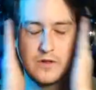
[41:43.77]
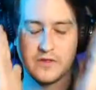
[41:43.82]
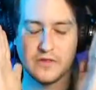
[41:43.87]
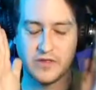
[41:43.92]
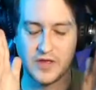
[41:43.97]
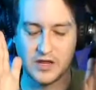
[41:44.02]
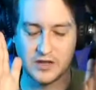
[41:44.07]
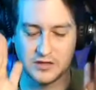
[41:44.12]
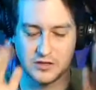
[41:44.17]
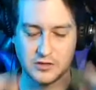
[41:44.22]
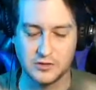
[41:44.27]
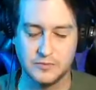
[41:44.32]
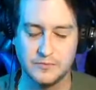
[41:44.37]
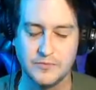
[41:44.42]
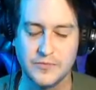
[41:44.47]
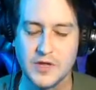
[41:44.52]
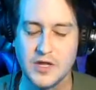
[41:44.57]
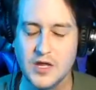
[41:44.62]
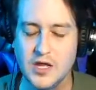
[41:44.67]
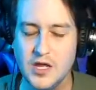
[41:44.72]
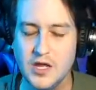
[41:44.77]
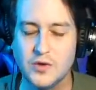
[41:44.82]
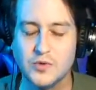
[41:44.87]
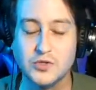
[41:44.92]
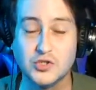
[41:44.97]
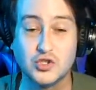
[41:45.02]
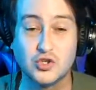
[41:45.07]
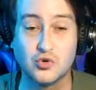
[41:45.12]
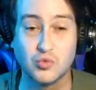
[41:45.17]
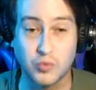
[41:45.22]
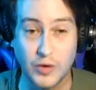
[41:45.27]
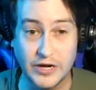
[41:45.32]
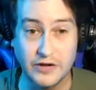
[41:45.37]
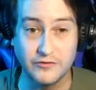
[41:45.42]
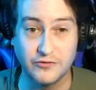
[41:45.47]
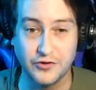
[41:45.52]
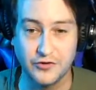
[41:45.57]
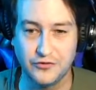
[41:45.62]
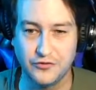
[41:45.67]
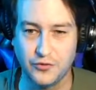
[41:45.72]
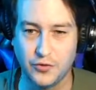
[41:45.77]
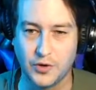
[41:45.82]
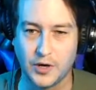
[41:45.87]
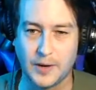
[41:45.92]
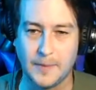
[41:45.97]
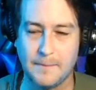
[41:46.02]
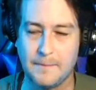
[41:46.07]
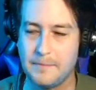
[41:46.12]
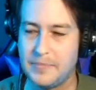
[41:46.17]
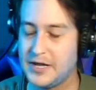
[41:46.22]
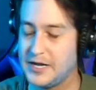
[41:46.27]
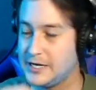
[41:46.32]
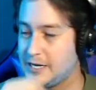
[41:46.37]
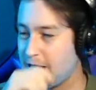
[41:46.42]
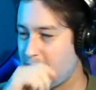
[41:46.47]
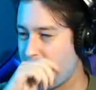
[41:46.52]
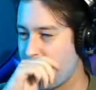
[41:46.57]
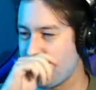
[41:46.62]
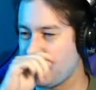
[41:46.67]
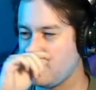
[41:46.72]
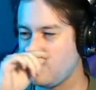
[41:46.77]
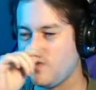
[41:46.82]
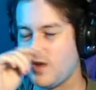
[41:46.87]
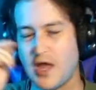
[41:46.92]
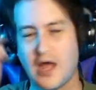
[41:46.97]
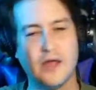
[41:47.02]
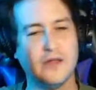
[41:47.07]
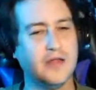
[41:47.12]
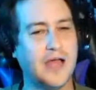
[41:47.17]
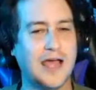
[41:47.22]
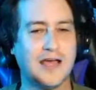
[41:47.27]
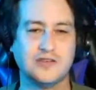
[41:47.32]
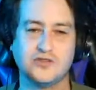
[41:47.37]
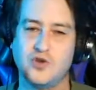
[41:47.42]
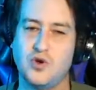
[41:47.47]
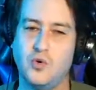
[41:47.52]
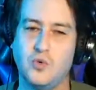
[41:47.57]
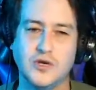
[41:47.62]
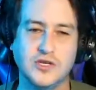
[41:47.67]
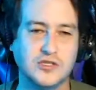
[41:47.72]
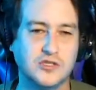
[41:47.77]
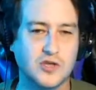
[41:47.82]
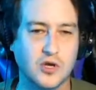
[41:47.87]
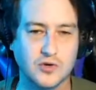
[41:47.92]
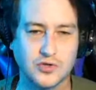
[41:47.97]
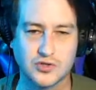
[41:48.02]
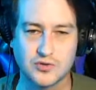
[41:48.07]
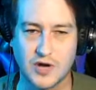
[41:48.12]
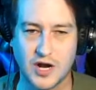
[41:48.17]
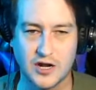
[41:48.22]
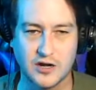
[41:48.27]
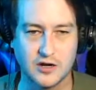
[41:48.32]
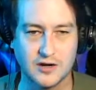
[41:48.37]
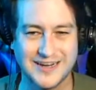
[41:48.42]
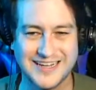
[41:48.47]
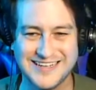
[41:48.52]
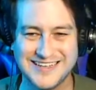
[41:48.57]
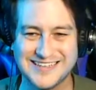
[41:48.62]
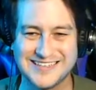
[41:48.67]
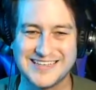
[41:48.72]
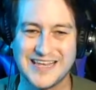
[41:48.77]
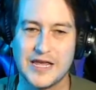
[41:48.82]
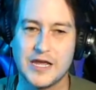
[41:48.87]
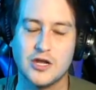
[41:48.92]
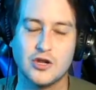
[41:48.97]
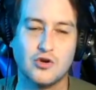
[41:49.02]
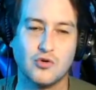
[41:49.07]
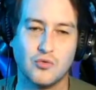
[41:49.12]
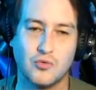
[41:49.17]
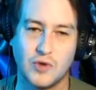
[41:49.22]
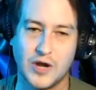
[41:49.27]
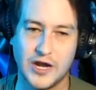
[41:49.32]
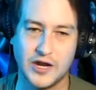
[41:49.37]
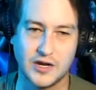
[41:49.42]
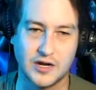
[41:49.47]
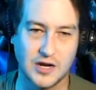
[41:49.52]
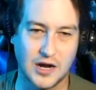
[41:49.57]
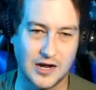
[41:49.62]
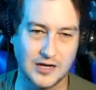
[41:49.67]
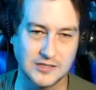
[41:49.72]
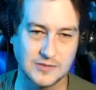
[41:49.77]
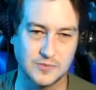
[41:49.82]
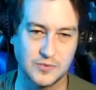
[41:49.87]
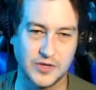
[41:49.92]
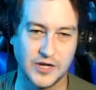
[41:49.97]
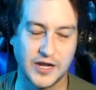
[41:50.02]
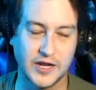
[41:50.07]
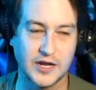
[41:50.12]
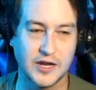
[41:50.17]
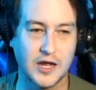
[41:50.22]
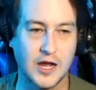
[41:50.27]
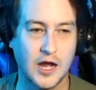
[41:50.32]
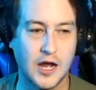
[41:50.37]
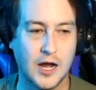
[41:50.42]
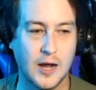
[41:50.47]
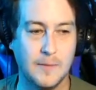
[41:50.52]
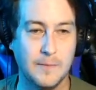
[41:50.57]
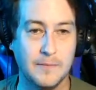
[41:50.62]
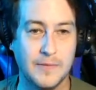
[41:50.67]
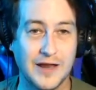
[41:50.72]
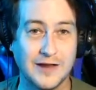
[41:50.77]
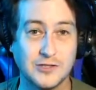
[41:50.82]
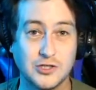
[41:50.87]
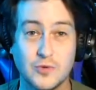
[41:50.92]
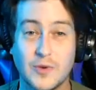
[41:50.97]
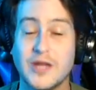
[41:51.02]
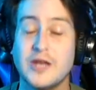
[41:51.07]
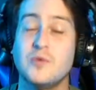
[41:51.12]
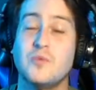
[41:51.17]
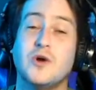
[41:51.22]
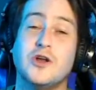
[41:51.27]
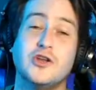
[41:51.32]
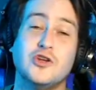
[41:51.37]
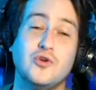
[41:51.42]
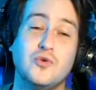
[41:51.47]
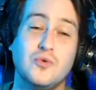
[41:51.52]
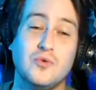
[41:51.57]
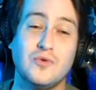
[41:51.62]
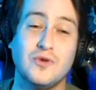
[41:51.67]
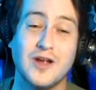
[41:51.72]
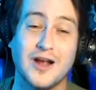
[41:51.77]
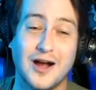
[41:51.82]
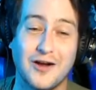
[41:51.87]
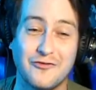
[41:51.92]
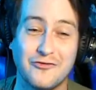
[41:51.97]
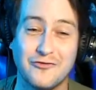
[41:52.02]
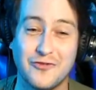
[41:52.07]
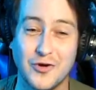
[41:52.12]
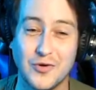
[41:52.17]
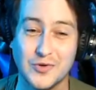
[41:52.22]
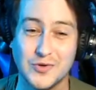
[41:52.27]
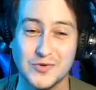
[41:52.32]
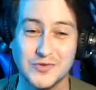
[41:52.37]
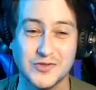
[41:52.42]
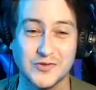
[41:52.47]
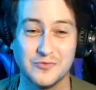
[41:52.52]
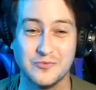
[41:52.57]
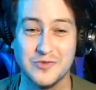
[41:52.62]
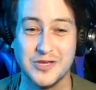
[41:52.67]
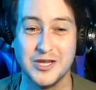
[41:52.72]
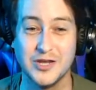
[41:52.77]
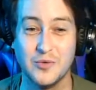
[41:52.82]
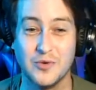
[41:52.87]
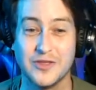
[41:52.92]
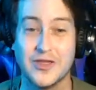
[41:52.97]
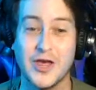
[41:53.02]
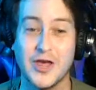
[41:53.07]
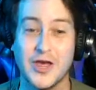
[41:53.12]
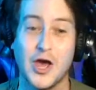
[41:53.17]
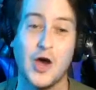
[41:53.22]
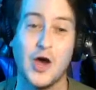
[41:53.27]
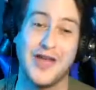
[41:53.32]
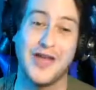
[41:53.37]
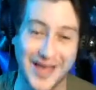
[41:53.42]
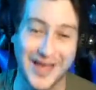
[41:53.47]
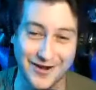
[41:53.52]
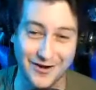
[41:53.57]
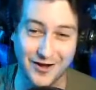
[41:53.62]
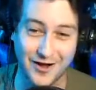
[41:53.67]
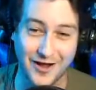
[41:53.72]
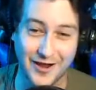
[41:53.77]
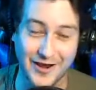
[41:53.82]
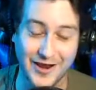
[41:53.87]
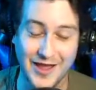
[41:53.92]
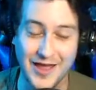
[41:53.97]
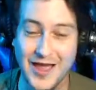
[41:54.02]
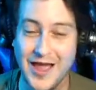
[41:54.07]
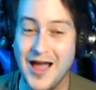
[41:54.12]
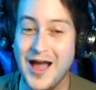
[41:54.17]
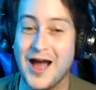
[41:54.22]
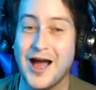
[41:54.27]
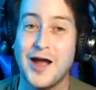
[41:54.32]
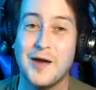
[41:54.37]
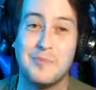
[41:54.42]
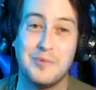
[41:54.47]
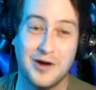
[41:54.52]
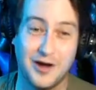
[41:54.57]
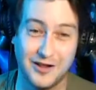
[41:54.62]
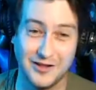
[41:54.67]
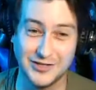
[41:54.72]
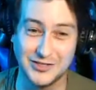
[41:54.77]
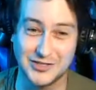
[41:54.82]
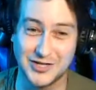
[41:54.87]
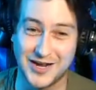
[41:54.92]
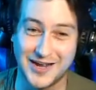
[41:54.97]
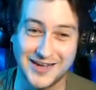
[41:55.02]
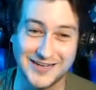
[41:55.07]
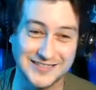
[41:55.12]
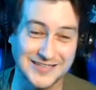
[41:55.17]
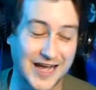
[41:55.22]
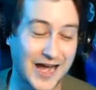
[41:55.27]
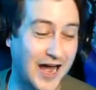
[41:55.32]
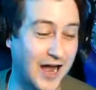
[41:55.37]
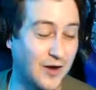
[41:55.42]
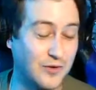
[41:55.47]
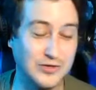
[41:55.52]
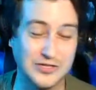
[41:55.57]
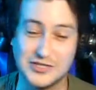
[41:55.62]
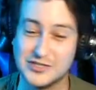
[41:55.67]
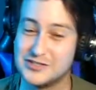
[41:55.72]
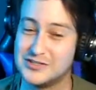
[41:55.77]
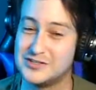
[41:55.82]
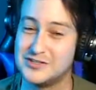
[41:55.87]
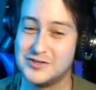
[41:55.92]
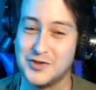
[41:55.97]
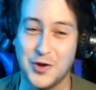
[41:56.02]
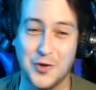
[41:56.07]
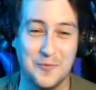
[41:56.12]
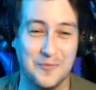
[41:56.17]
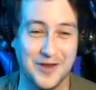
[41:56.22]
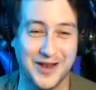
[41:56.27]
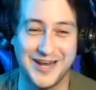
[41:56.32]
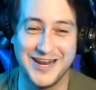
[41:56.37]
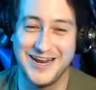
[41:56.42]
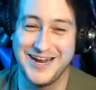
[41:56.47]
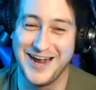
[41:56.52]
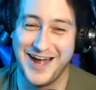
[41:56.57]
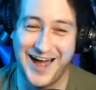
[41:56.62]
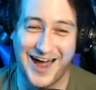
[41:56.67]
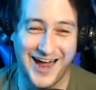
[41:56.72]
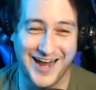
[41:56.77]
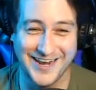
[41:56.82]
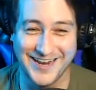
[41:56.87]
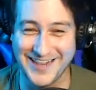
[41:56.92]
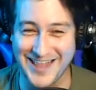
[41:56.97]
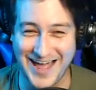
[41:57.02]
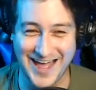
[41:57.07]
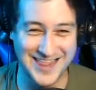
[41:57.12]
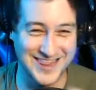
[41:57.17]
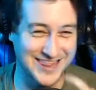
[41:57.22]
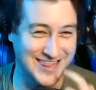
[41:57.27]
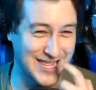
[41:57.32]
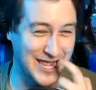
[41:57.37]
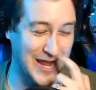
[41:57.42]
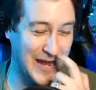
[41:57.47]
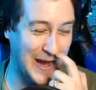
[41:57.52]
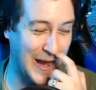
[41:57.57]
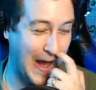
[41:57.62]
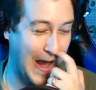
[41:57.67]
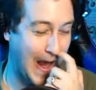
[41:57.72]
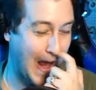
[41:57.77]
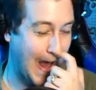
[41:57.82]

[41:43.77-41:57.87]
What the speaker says: thank you, was grateful for. But as always, Ghost Rider is a great cosplay. To anyone who got photos of me without the head on, I apologize. I was just so bloody hot in that thing.